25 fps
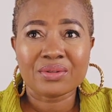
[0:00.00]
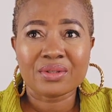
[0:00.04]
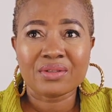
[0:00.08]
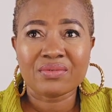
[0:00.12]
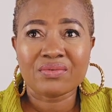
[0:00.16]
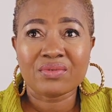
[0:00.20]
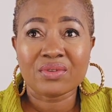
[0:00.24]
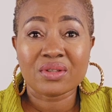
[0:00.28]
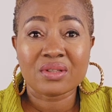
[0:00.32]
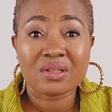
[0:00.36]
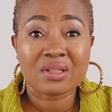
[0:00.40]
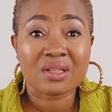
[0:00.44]
If
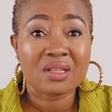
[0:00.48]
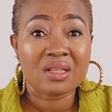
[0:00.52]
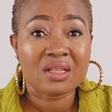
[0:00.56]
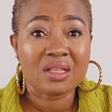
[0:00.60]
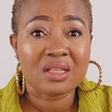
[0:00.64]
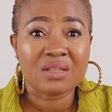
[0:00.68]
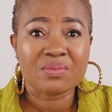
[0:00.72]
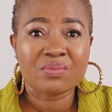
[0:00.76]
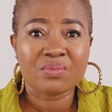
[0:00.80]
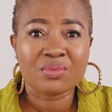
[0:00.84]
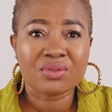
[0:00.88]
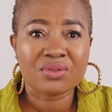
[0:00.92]
your skin
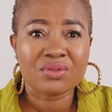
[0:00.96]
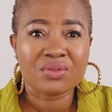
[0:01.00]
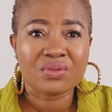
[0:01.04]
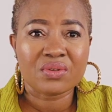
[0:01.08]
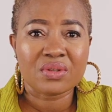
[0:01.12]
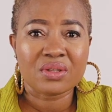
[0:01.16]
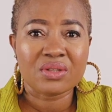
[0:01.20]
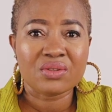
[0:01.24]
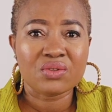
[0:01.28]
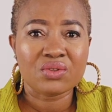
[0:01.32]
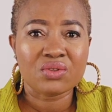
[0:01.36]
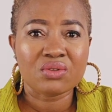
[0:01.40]
is
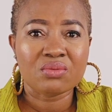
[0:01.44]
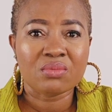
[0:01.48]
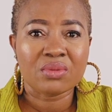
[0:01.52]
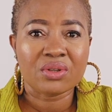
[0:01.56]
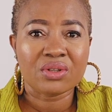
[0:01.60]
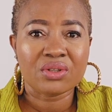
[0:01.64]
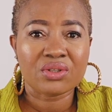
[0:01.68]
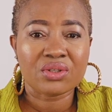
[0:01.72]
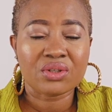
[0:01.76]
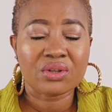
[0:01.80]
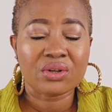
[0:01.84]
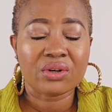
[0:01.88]
producing too
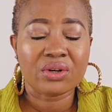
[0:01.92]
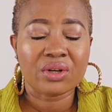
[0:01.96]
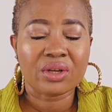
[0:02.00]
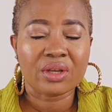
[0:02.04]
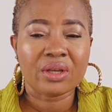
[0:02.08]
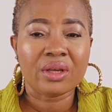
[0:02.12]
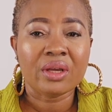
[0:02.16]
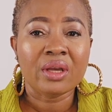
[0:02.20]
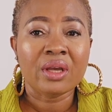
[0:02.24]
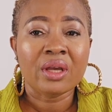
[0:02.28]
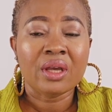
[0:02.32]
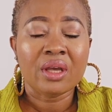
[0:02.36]
much
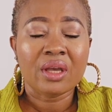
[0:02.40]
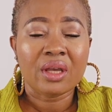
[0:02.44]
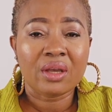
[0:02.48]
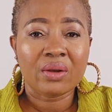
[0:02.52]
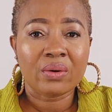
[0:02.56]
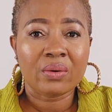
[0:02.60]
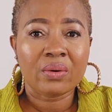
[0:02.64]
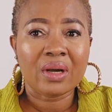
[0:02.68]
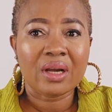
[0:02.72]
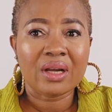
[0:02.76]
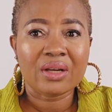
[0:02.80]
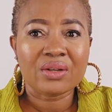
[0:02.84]
oil, it
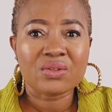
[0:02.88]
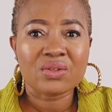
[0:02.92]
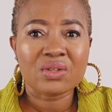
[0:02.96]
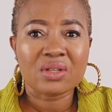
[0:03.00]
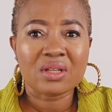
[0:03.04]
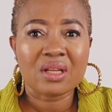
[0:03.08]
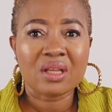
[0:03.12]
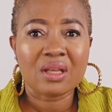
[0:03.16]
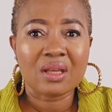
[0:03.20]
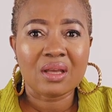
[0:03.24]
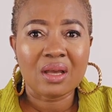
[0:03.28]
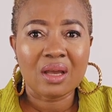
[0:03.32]
will
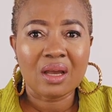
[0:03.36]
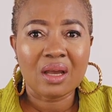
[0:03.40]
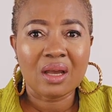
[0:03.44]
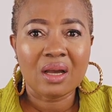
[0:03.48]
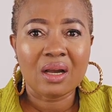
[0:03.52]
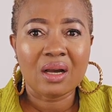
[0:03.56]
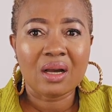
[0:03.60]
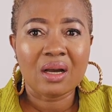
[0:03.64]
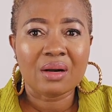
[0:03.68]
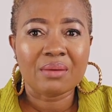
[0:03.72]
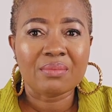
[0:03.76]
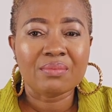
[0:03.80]
actually
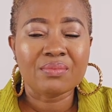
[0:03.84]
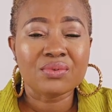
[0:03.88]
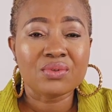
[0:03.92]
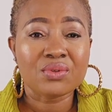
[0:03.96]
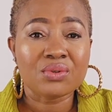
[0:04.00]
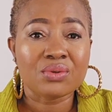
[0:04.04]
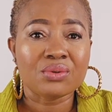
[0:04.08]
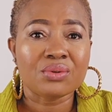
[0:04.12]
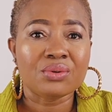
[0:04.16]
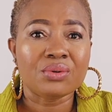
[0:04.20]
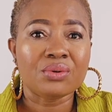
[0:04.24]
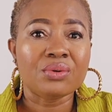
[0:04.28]
help
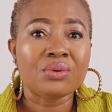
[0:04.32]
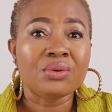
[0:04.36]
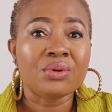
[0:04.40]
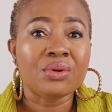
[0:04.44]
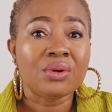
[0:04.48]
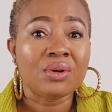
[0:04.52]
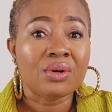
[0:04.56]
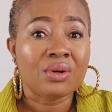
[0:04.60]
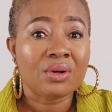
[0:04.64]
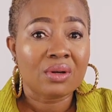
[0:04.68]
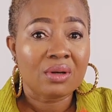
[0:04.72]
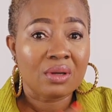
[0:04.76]
to
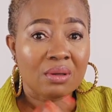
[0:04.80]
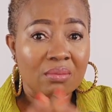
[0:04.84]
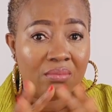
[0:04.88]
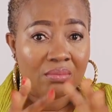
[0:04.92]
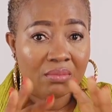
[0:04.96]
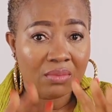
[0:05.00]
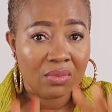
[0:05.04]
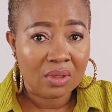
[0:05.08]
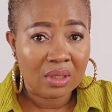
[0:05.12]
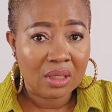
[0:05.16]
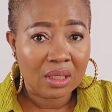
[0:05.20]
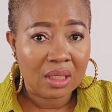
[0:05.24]

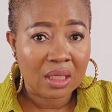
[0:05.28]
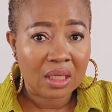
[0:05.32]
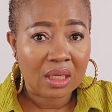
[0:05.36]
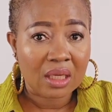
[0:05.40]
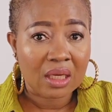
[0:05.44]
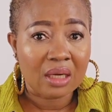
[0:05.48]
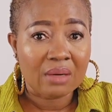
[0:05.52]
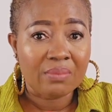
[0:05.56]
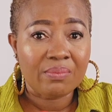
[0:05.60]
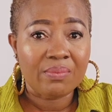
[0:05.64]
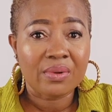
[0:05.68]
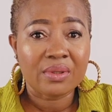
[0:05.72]
more like
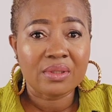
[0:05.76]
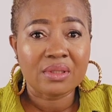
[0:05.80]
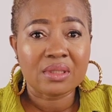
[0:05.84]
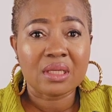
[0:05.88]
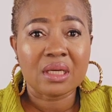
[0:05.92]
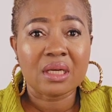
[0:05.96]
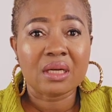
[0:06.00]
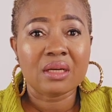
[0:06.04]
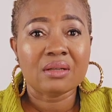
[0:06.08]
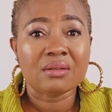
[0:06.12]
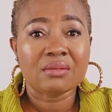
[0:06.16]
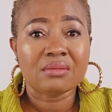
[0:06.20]
cap it
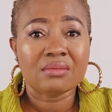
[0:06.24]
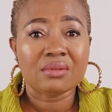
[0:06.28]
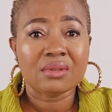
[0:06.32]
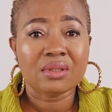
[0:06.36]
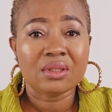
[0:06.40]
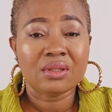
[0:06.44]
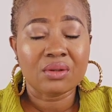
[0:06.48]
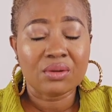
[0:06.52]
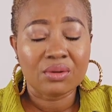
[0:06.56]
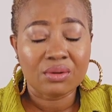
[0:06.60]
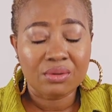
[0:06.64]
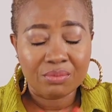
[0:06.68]
down, you
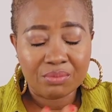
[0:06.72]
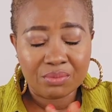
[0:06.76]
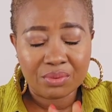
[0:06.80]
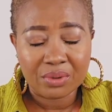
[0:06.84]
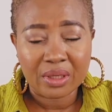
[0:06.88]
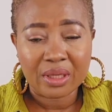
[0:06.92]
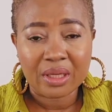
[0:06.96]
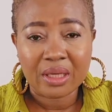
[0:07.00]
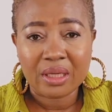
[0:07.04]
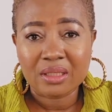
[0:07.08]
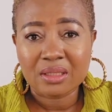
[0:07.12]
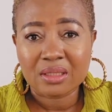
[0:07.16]
know,
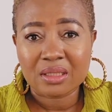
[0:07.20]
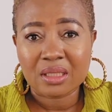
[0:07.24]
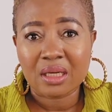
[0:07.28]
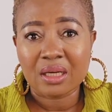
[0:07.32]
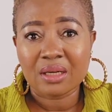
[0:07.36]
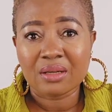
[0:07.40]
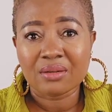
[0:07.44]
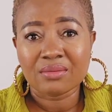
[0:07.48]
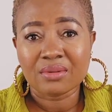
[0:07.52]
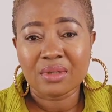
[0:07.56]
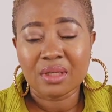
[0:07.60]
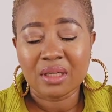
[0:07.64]
bring it
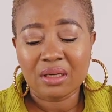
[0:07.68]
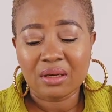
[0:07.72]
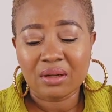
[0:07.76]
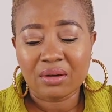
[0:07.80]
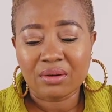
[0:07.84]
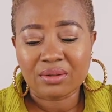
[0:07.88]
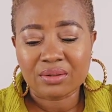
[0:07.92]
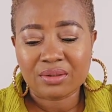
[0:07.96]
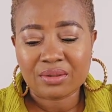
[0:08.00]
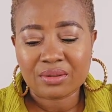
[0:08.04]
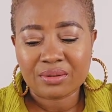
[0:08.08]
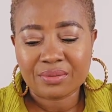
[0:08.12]
down a
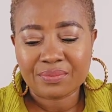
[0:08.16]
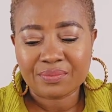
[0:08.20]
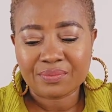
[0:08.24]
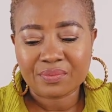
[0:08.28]
lot.